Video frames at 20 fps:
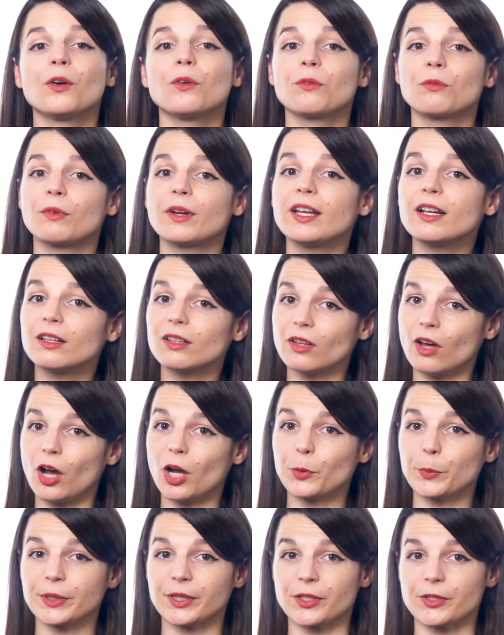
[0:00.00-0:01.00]
Read
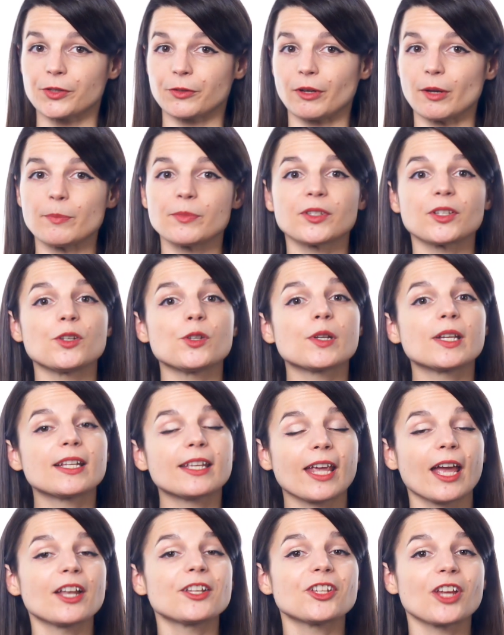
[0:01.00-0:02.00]
along with the script so you can
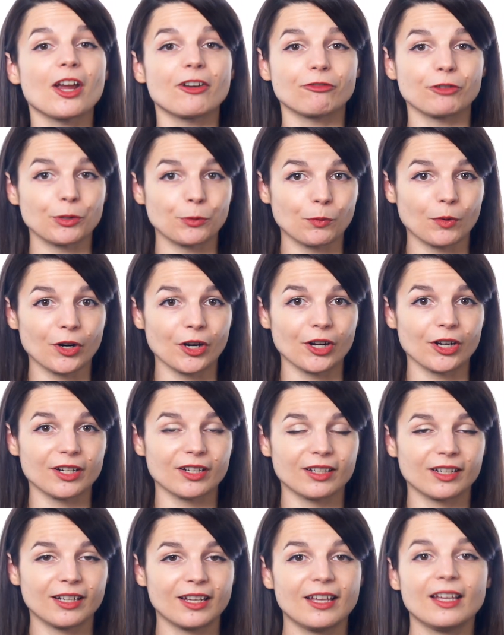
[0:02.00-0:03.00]
catch every
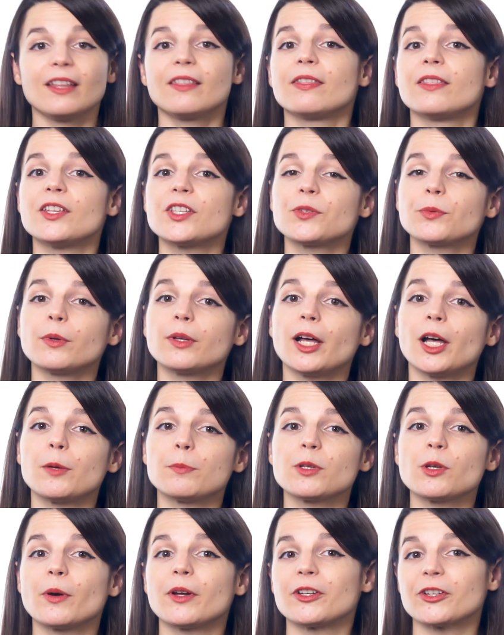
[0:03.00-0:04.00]
word. This will help
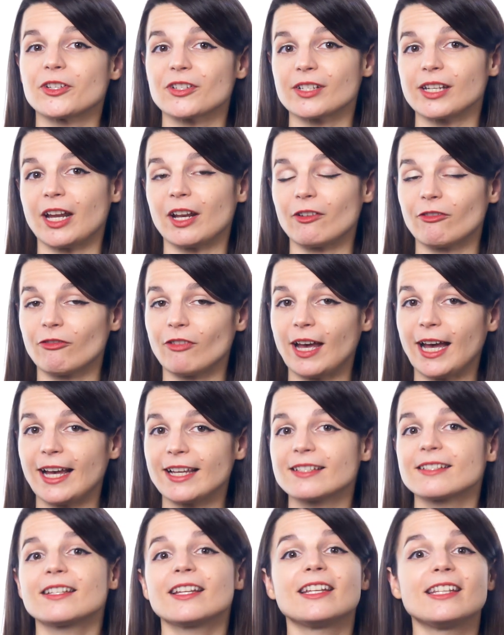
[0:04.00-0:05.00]
you understand
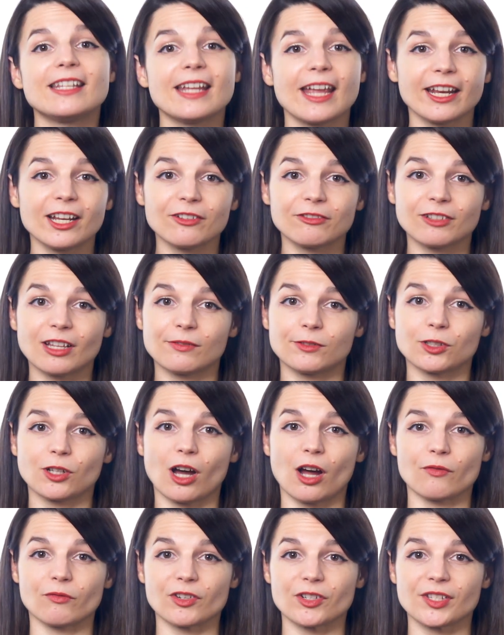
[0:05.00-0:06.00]
fast, native-level
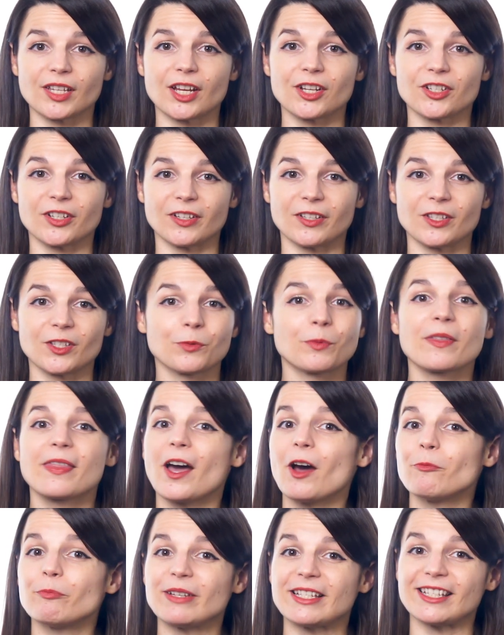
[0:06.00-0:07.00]
conversations
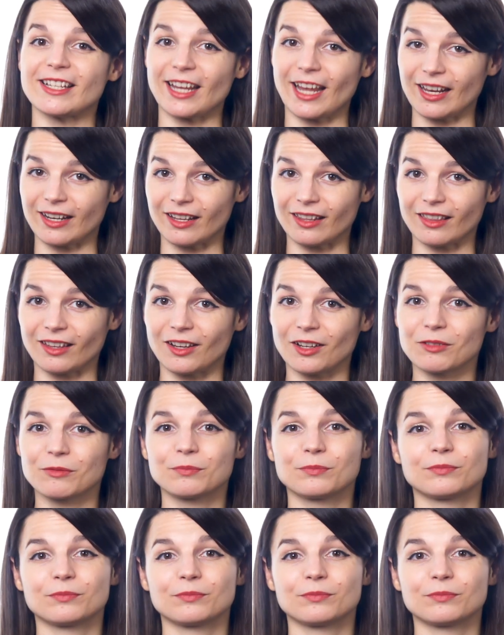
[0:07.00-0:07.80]
without missing anything.